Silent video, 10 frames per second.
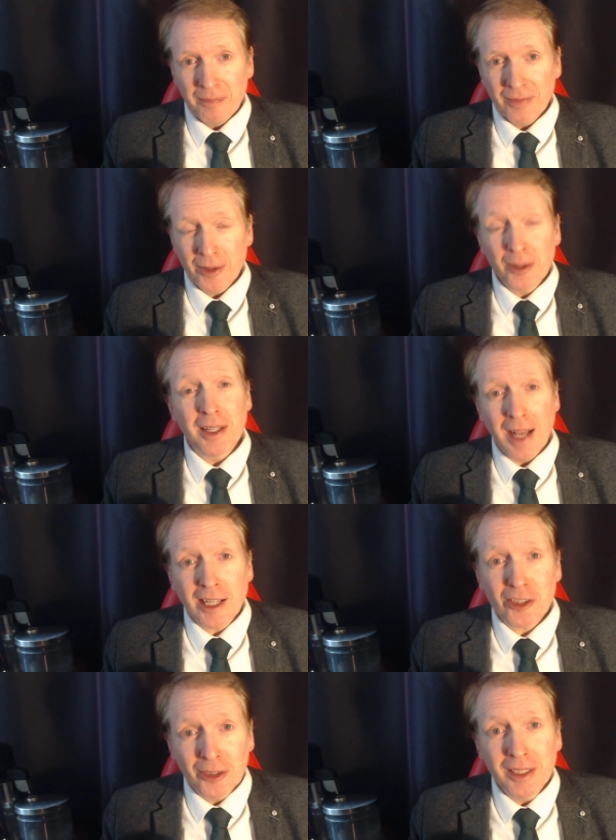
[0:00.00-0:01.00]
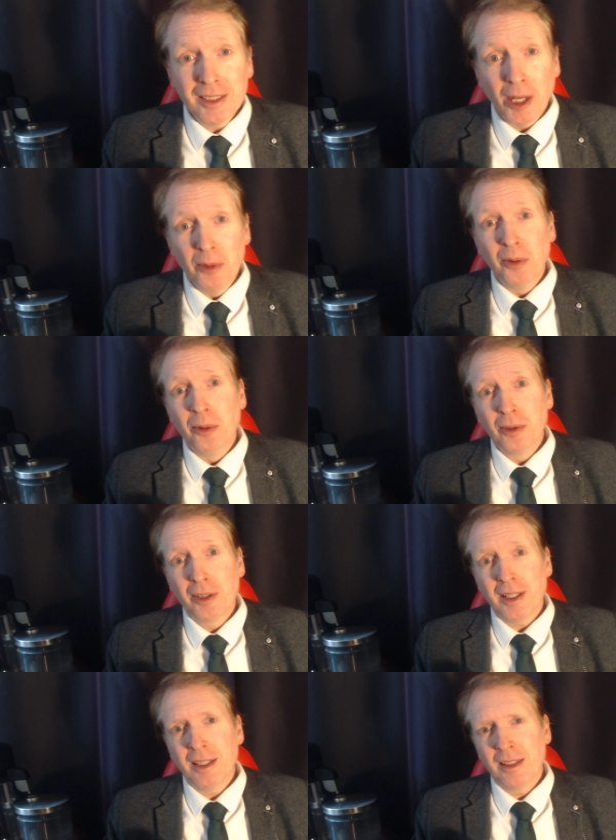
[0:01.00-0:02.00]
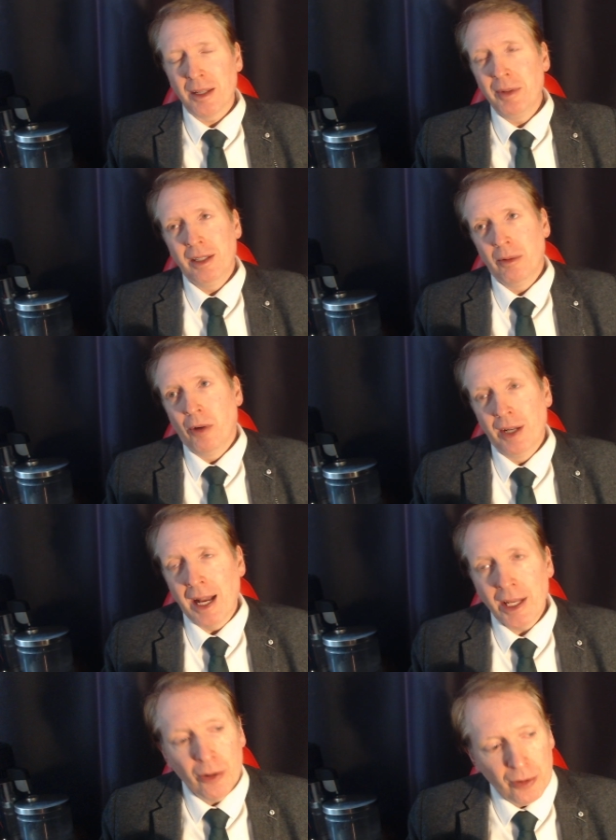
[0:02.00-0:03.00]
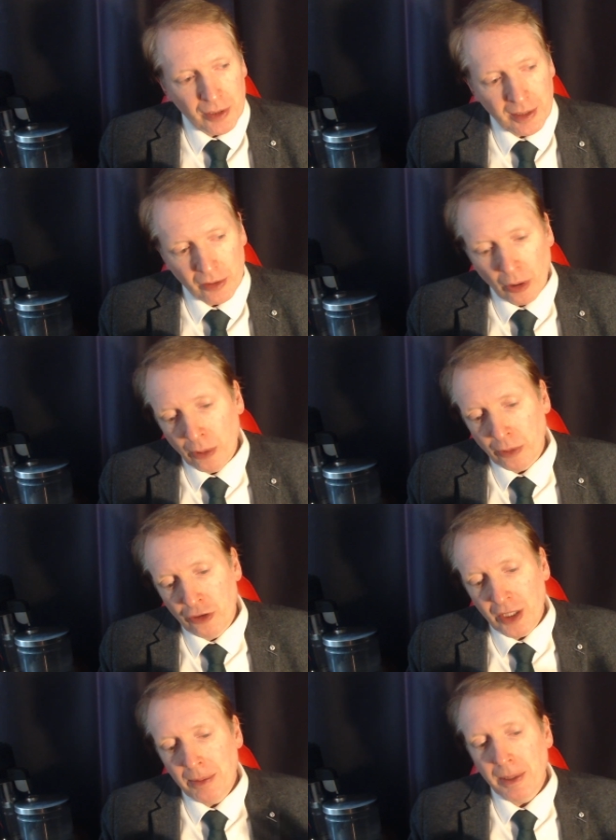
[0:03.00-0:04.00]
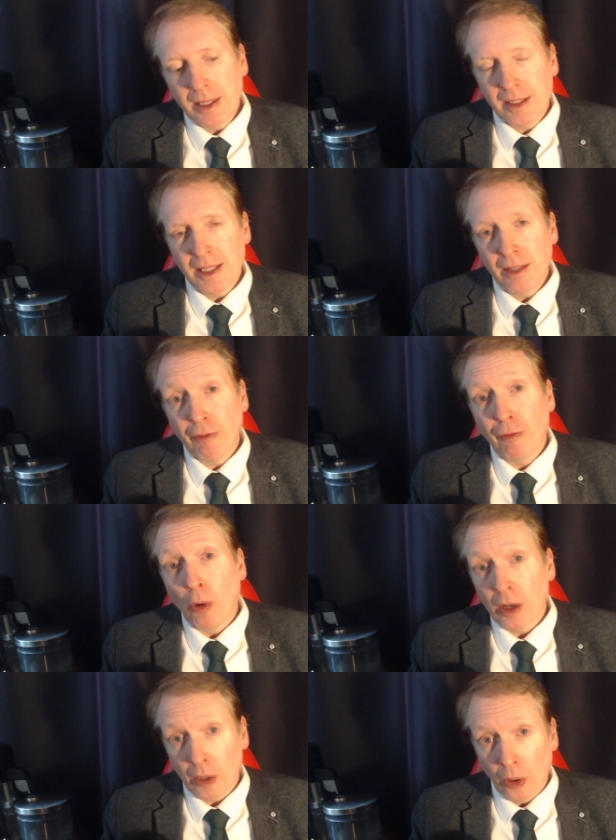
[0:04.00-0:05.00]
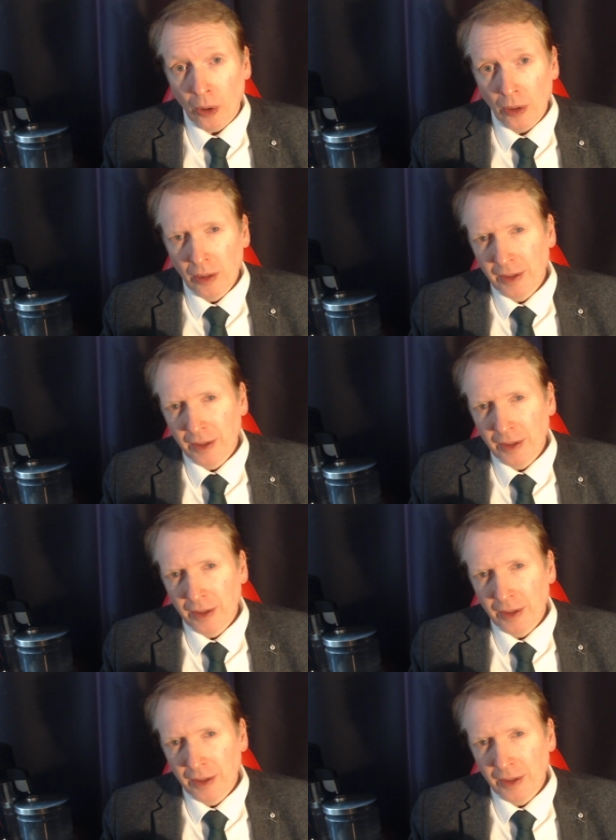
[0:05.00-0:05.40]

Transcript: You can actually download things. I mean, the one I used is called GPT for All.